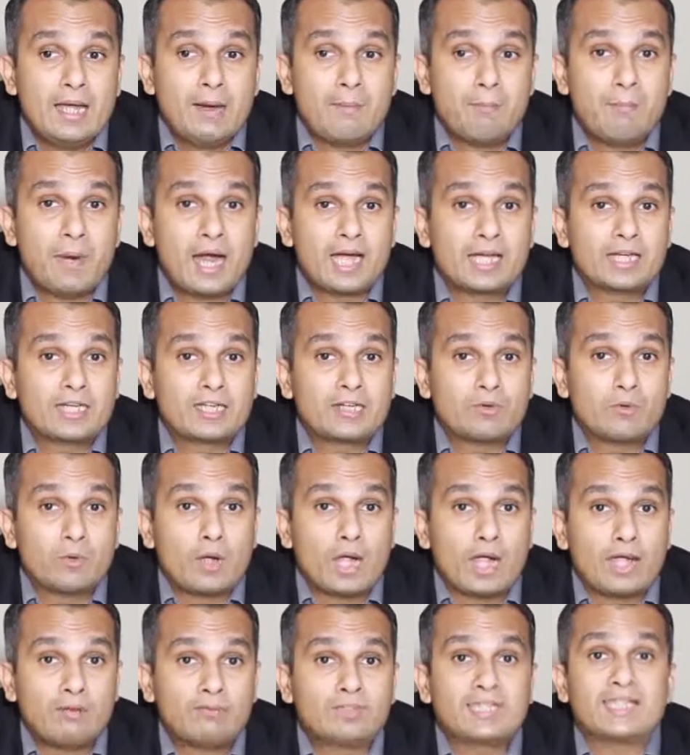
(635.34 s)
but
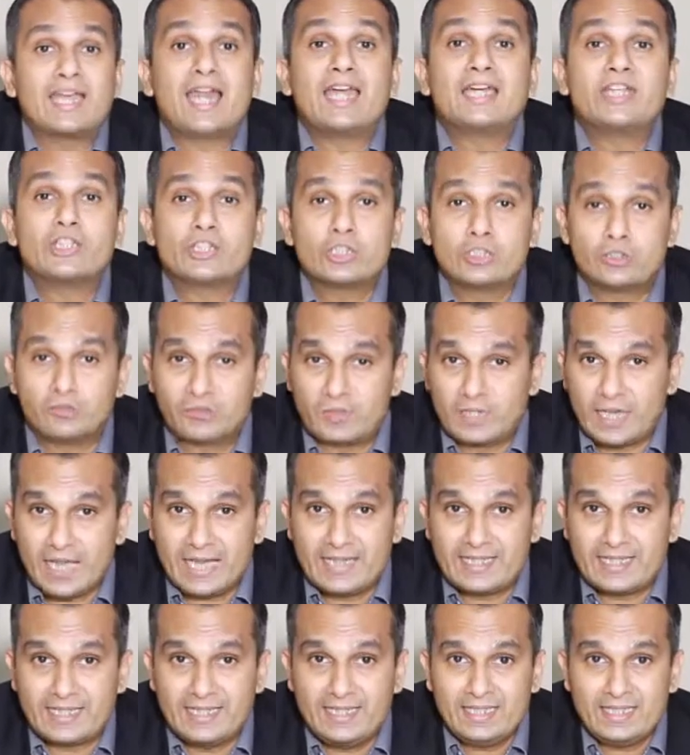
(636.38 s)
with an addition of a
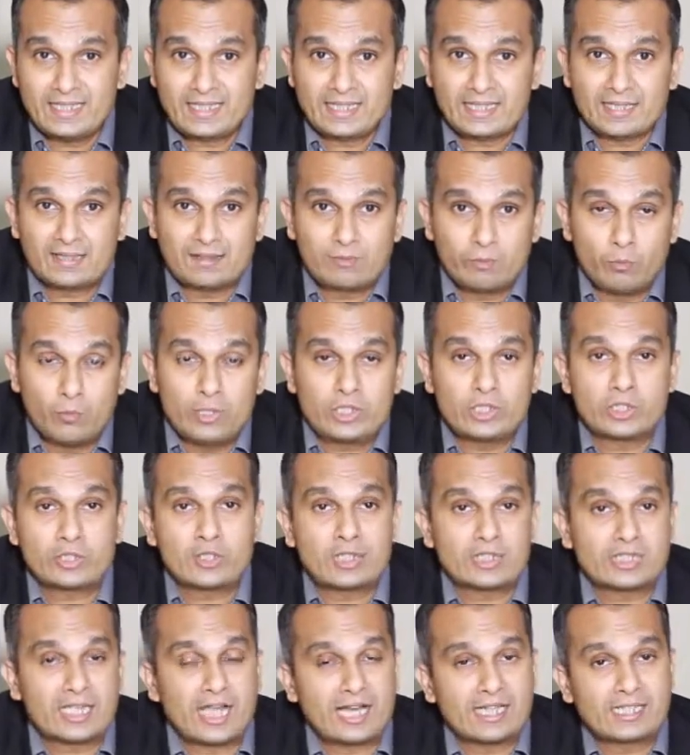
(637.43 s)
license, which
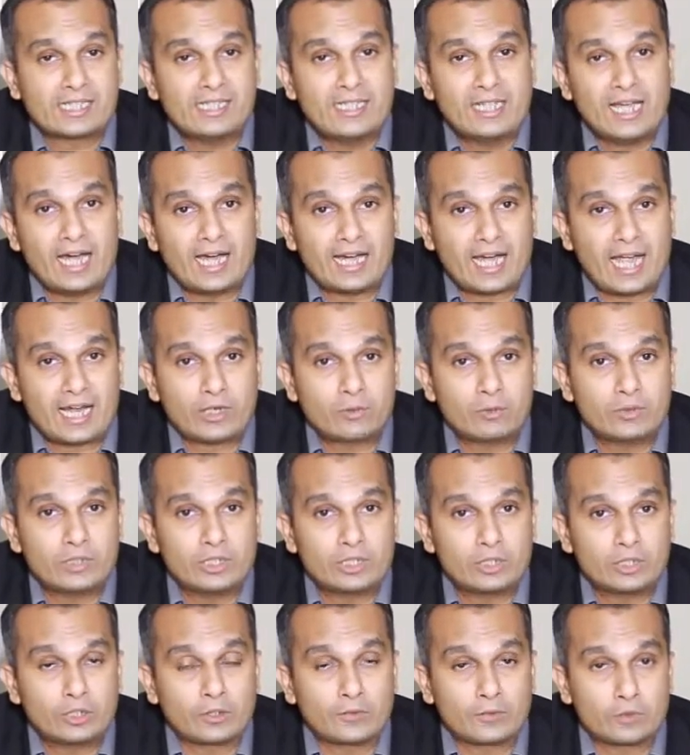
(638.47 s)
is actually our
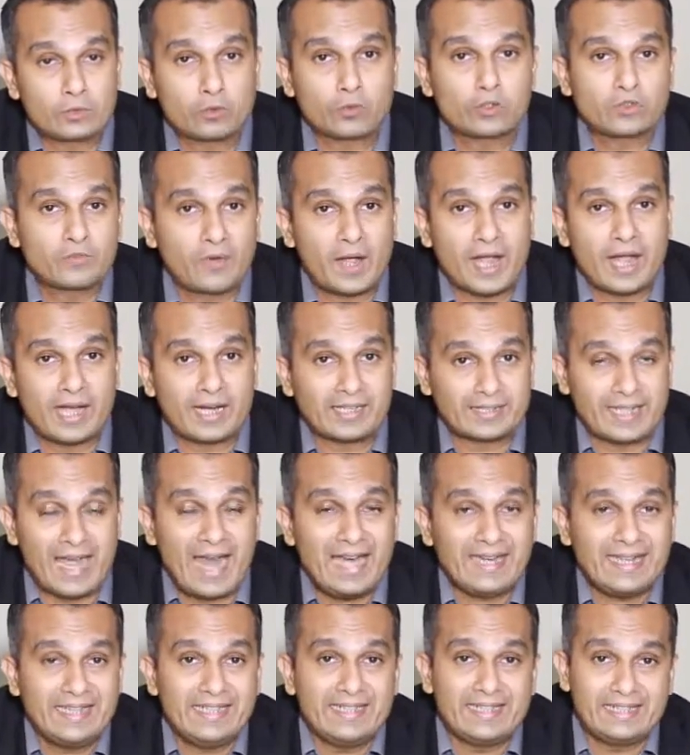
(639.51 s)
acquisition of SourceFire and
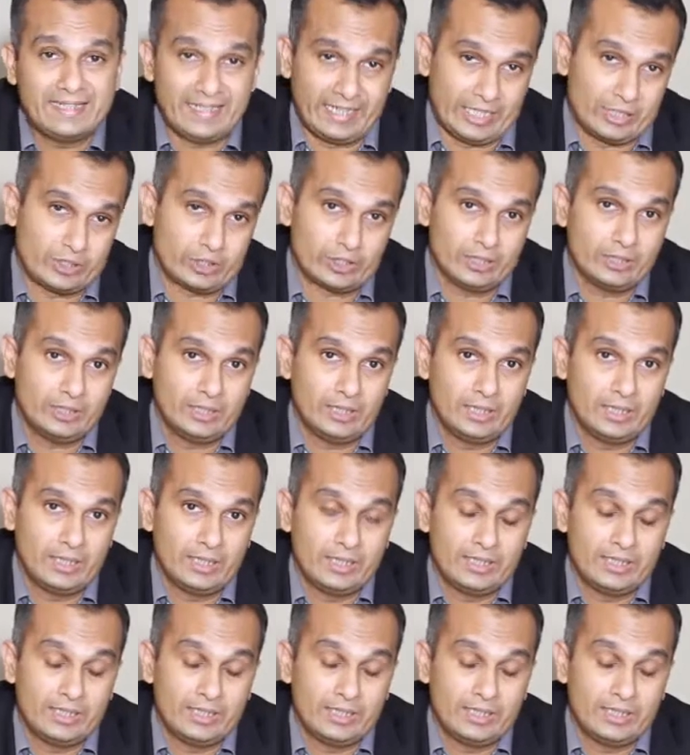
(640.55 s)
that integration,